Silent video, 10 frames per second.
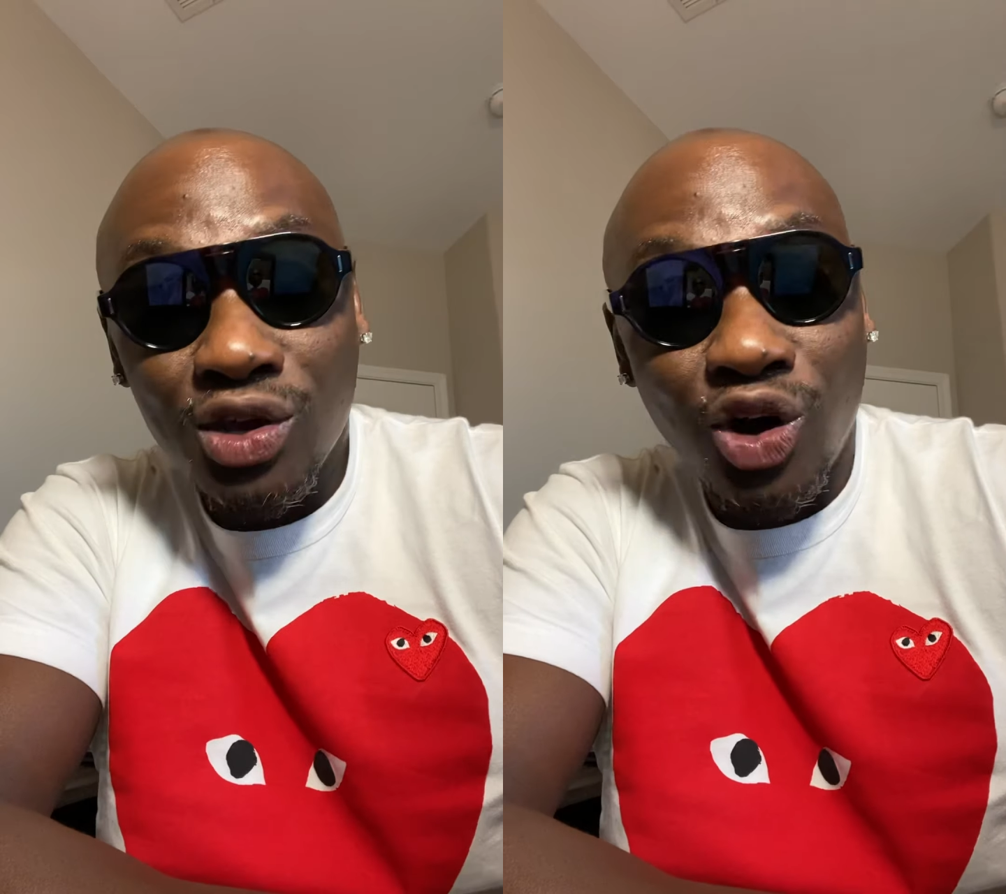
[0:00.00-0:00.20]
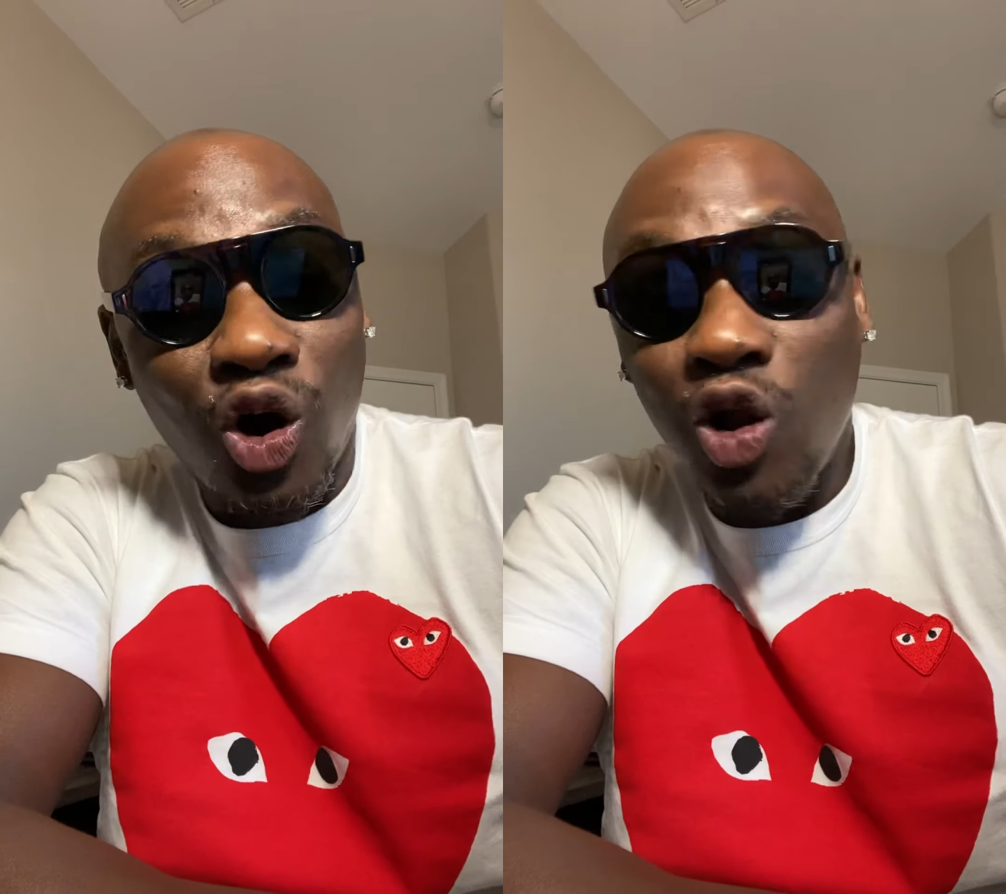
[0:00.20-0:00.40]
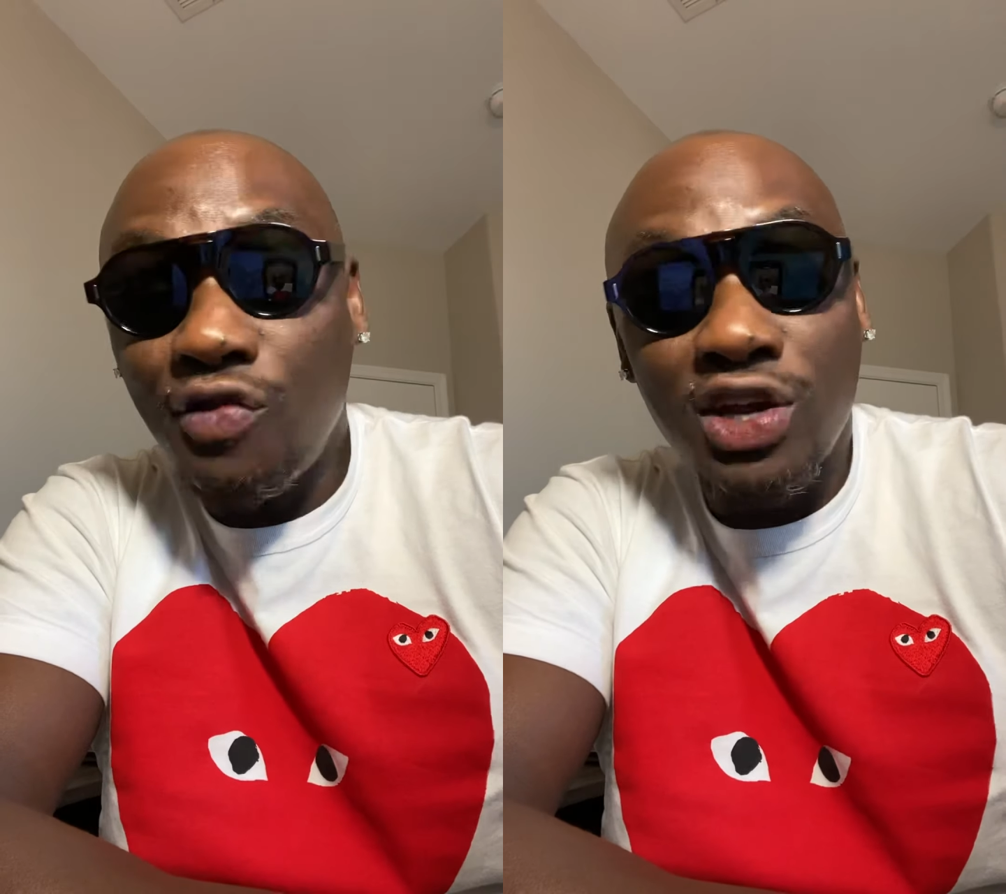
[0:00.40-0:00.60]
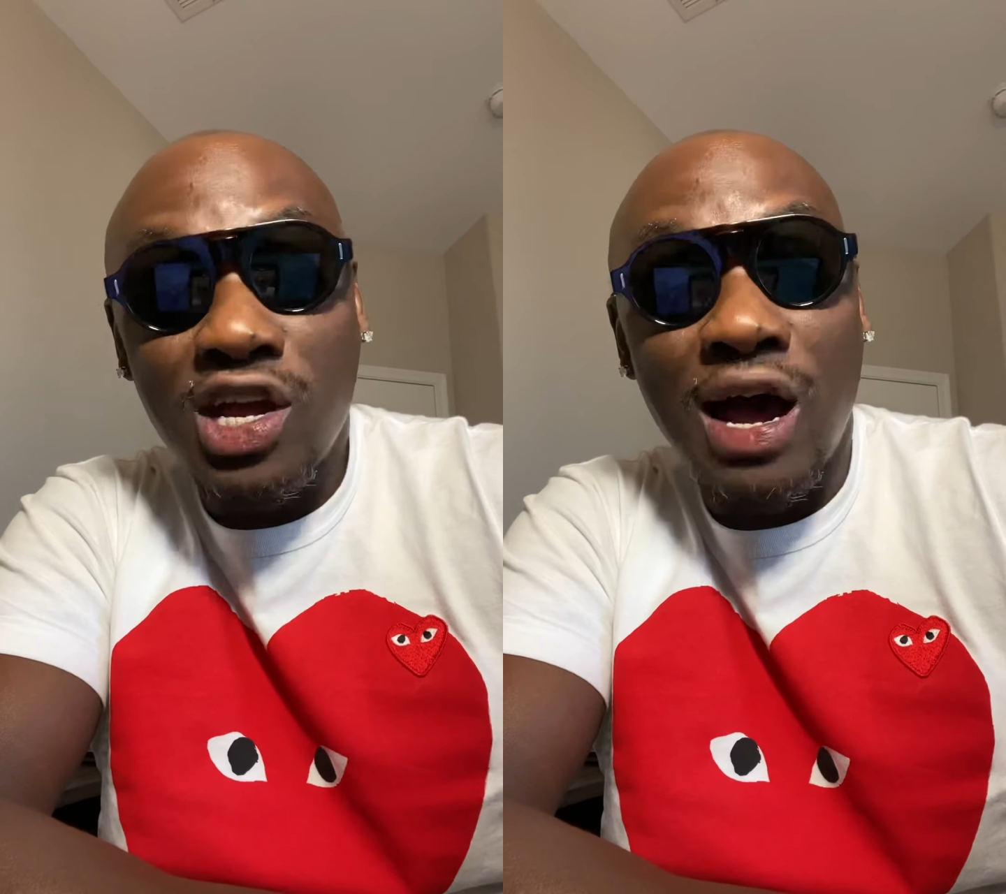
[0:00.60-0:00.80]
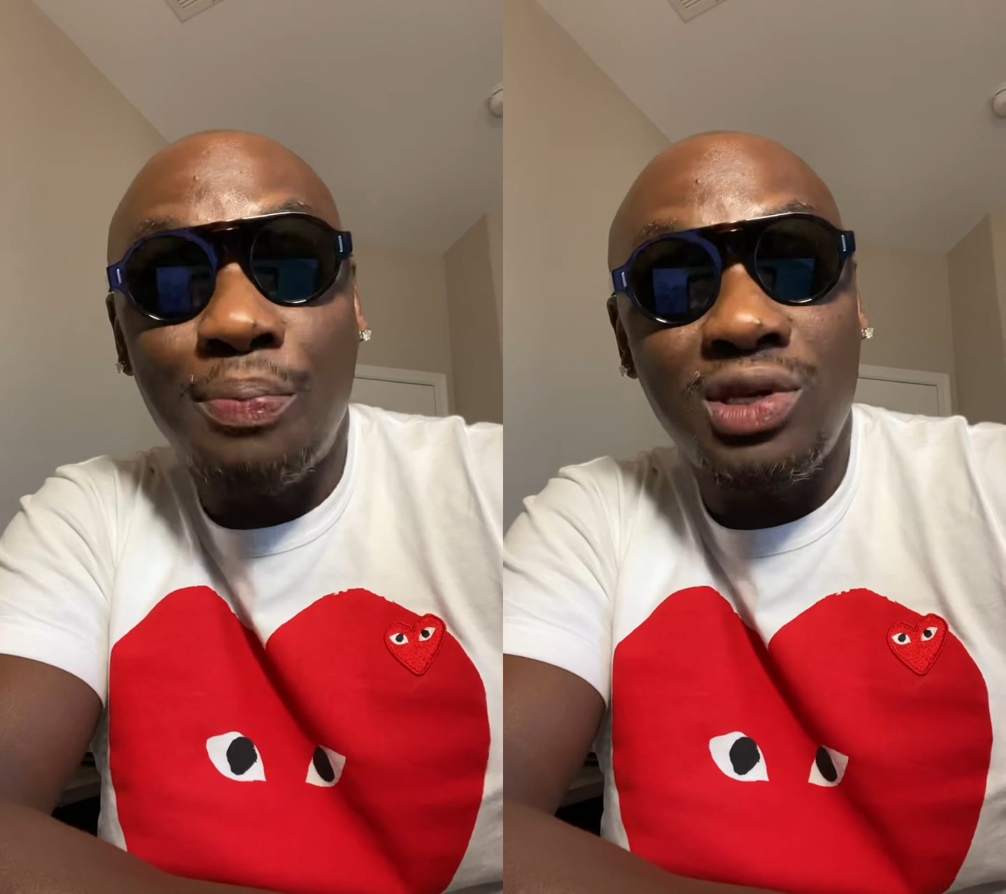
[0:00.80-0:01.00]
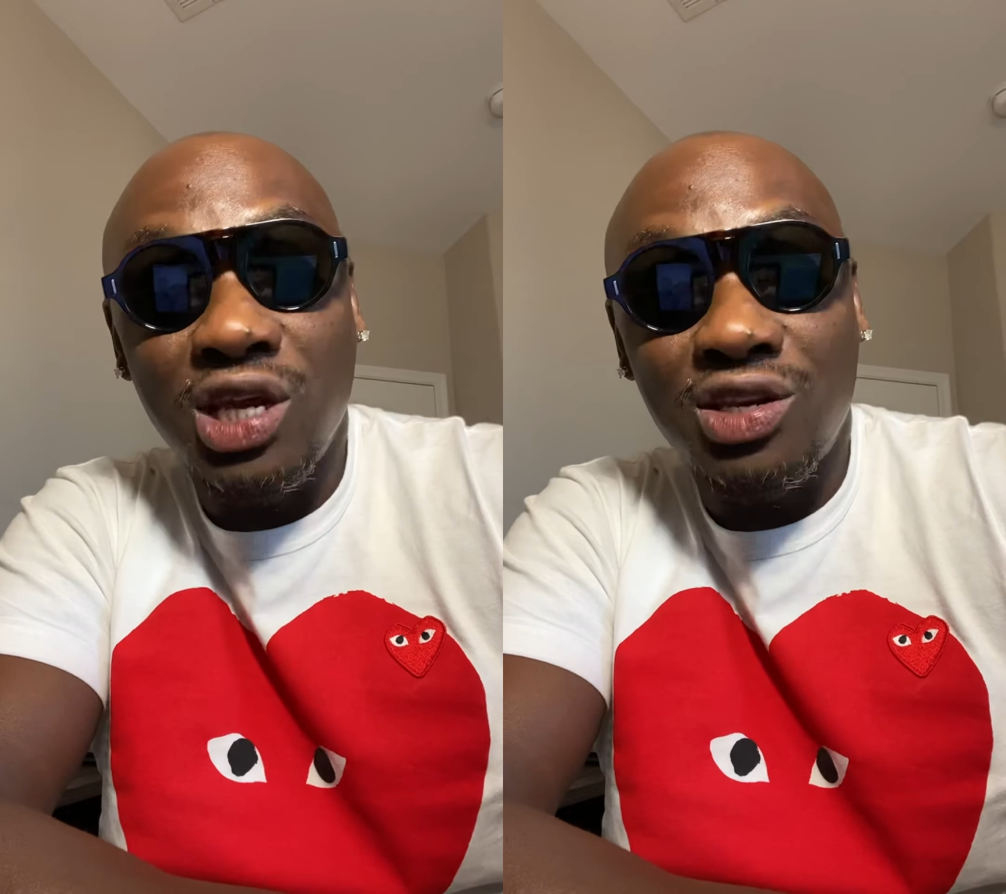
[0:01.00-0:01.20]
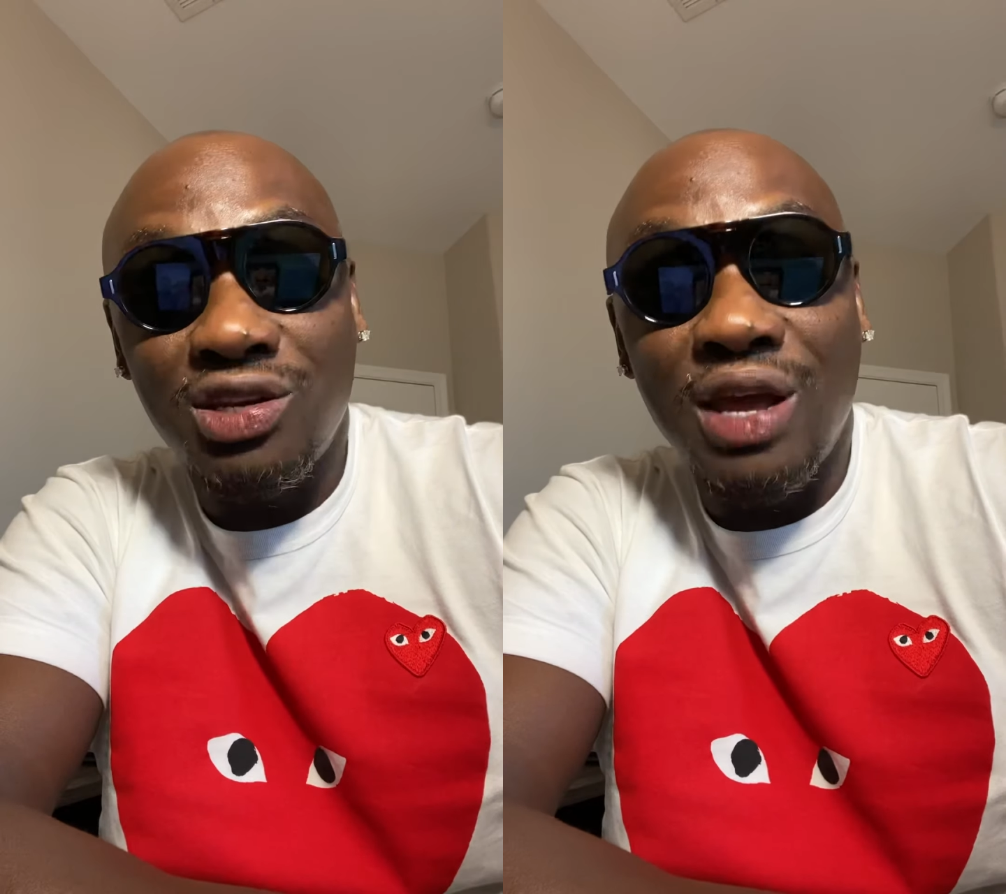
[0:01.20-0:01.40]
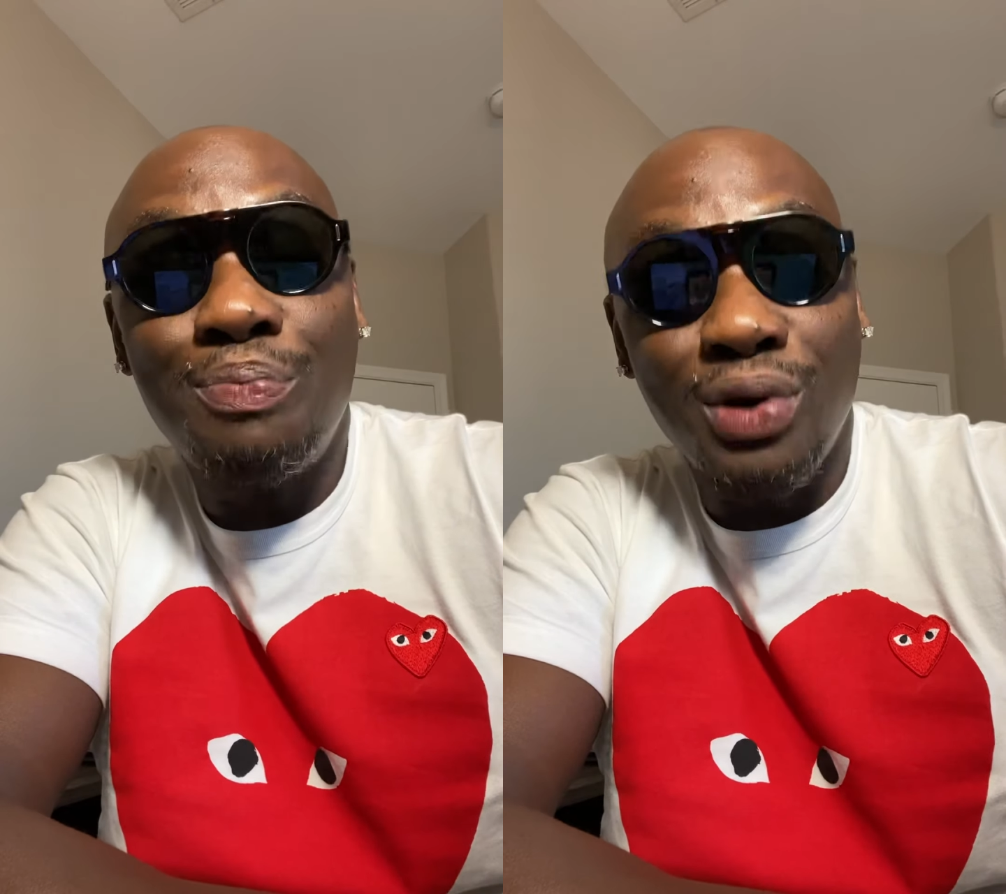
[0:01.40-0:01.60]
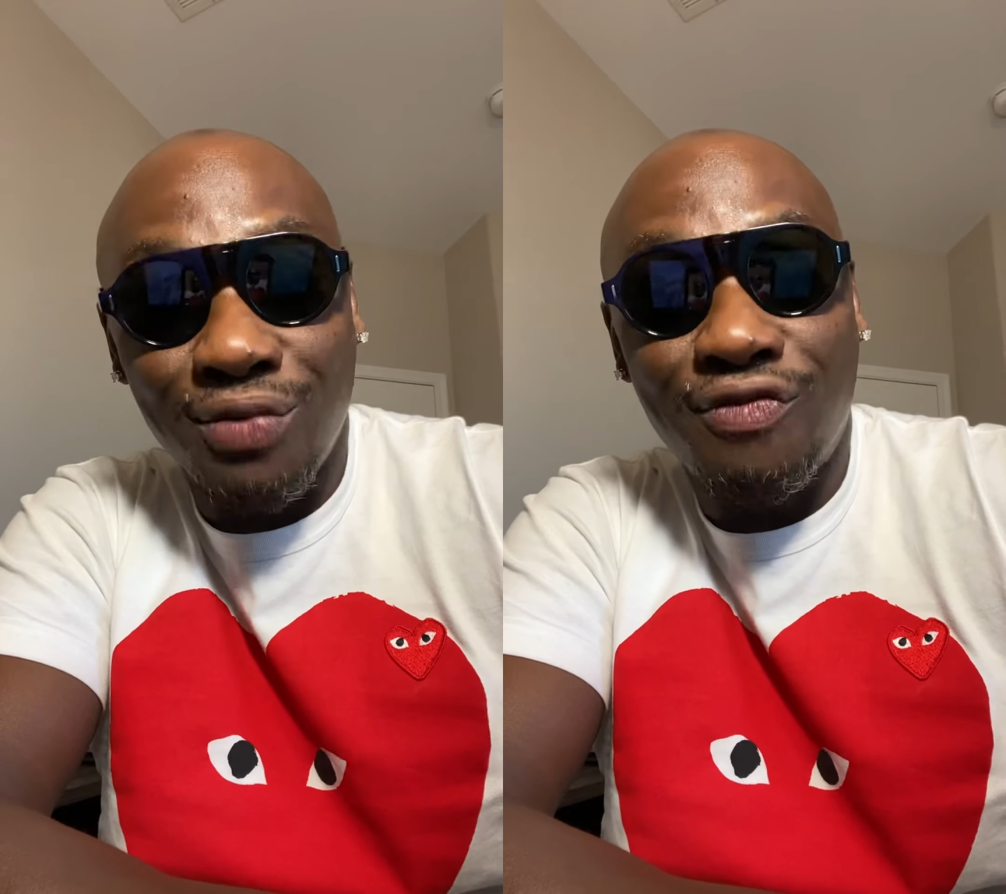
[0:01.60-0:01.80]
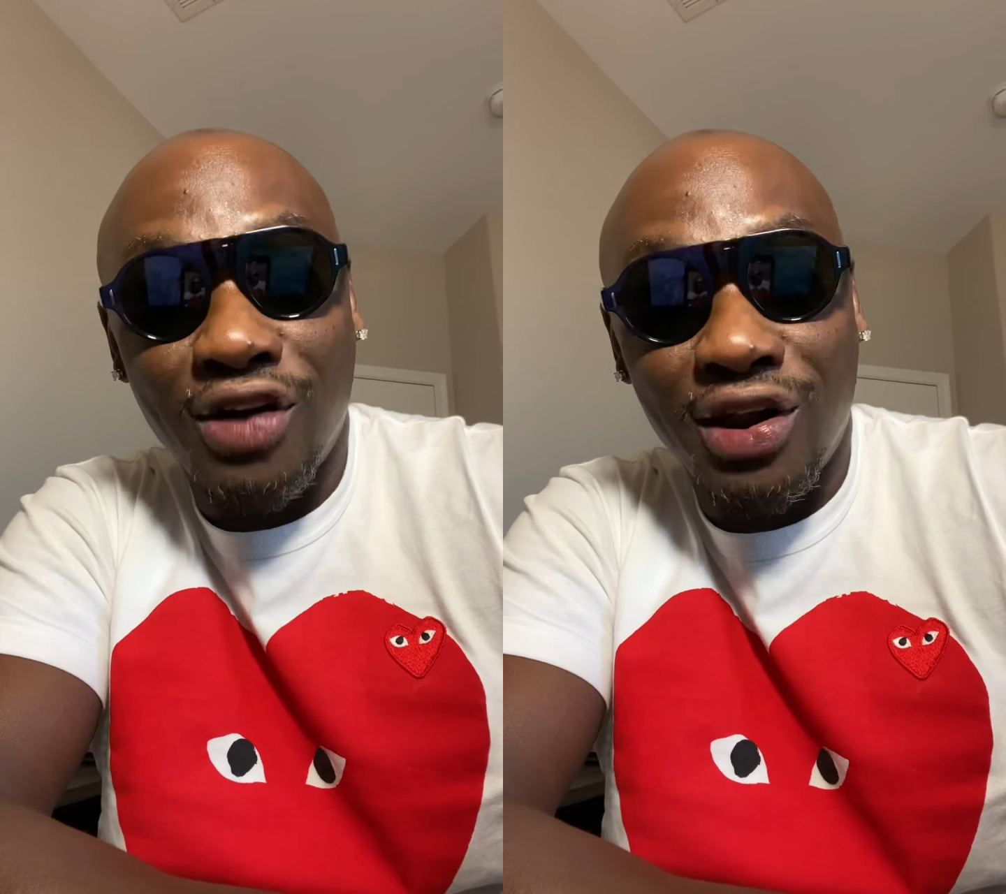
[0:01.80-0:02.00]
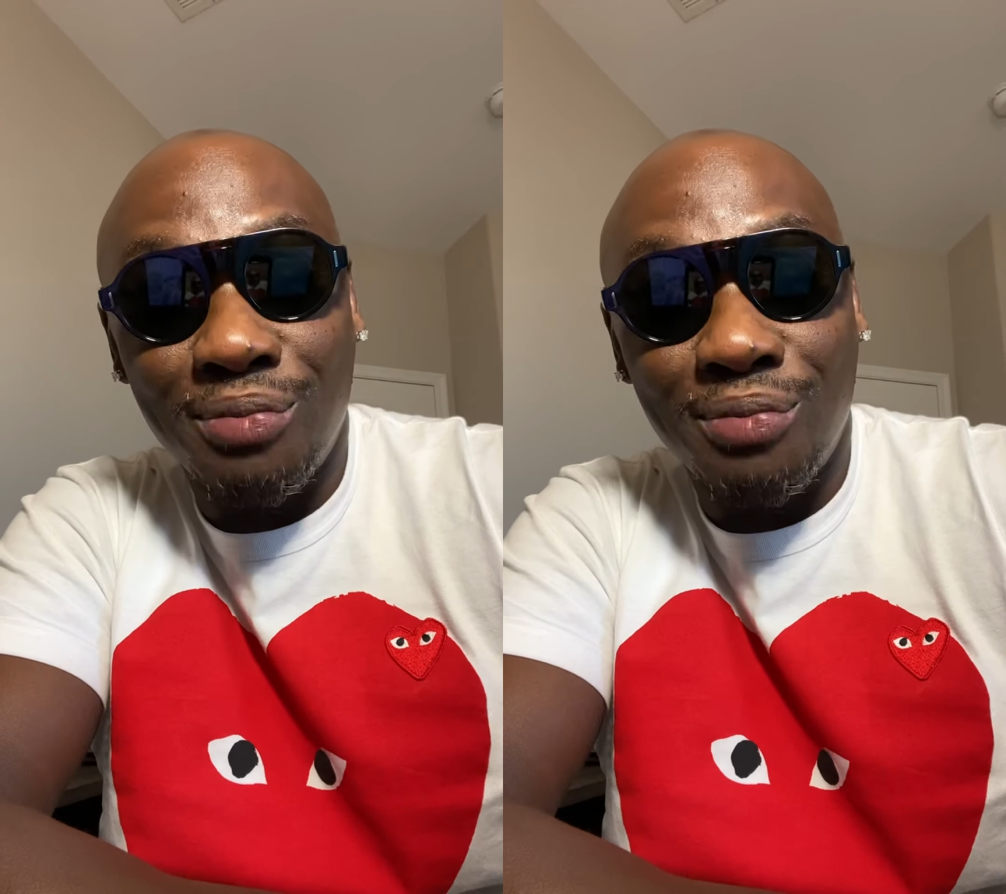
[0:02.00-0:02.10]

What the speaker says: all of the competition they put in front